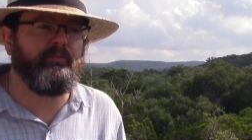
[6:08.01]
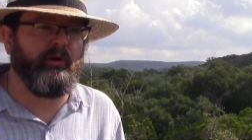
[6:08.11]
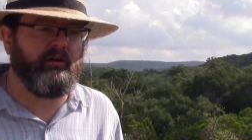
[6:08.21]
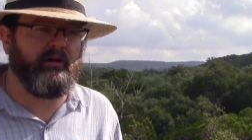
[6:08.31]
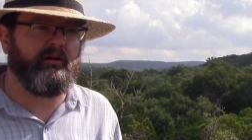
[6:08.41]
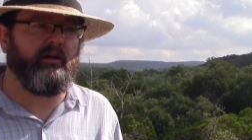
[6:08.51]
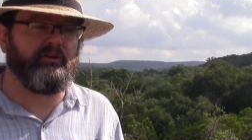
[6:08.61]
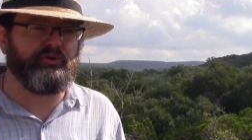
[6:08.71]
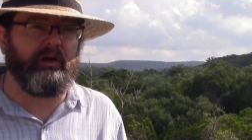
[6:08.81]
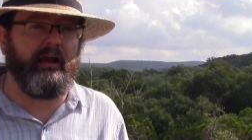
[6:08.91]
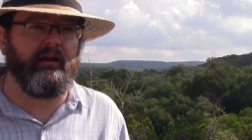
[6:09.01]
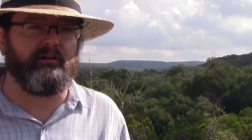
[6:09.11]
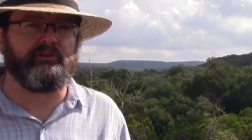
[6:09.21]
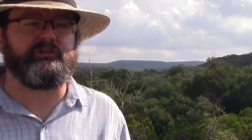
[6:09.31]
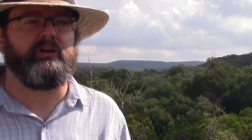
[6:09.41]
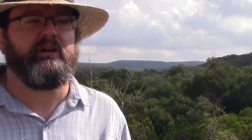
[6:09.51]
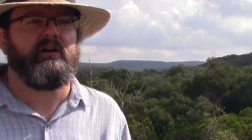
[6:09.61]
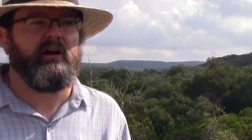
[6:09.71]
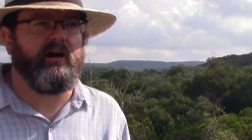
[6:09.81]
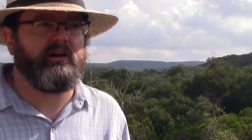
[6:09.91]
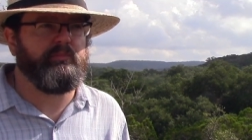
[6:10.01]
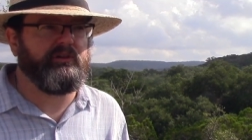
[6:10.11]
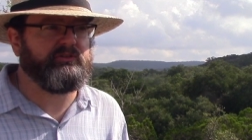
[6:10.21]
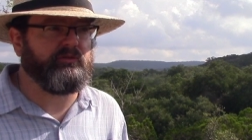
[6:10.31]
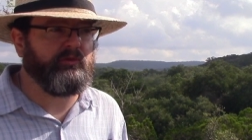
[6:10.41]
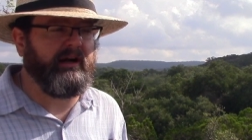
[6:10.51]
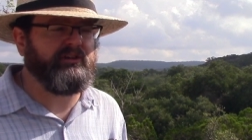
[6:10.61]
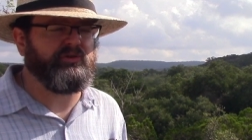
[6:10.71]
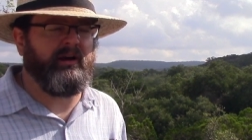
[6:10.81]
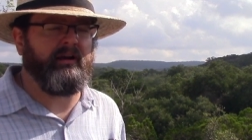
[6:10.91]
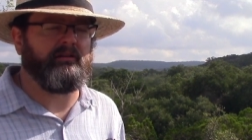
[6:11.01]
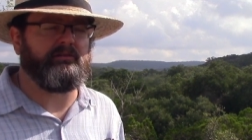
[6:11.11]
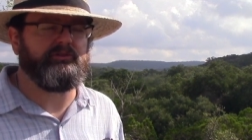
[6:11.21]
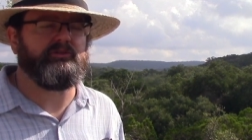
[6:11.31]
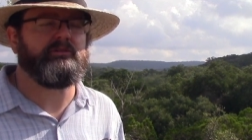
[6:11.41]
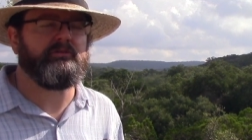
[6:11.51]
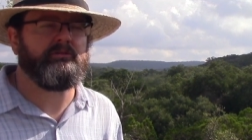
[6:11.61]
uh, all triangles are composed of right triangles,